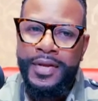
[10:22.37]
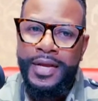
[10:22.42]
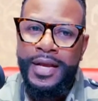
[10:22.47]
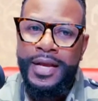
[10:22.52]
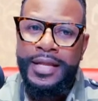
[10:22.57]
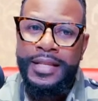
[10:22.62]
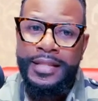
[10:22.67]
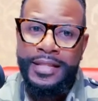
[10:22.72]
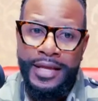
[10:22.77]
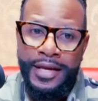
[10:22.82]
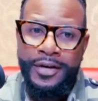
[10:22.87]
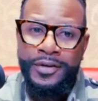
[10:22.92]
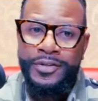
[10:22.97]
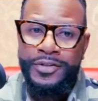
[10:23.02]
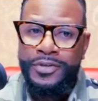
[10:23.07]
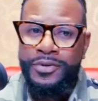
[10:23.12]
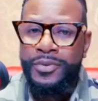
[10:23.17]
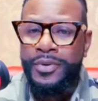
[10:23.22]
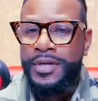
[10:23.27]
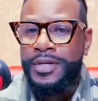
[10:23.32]
And there
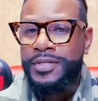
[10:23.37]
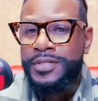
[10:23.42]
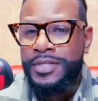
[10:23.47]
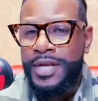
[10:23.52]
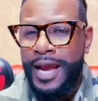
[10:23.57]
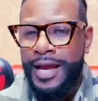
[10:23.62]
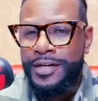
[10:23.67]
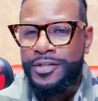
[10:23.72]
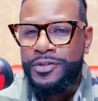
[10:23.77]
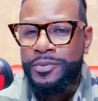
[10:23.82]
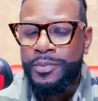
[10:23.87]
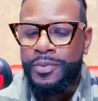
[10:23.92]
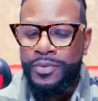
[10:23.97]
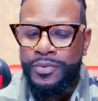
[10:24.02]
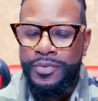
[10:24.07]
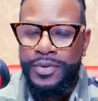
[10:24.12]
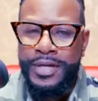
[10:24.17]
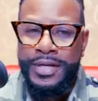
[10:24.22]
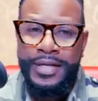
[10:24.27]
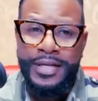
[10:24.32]
too, it is
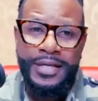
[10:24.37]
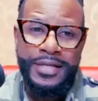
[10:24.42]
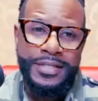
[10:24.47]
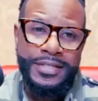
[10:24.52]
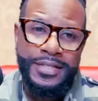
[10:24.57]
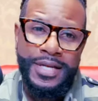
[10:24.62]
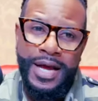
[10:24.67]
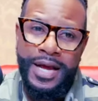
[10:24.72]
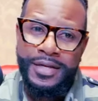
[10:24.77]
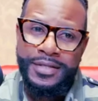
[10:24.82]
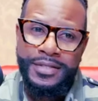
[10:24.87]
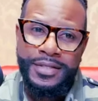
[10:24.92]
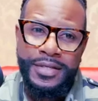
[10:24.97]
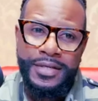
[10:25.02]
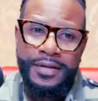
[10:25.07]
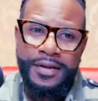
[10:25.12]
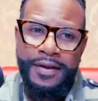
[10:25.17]
tangible and it is toxic.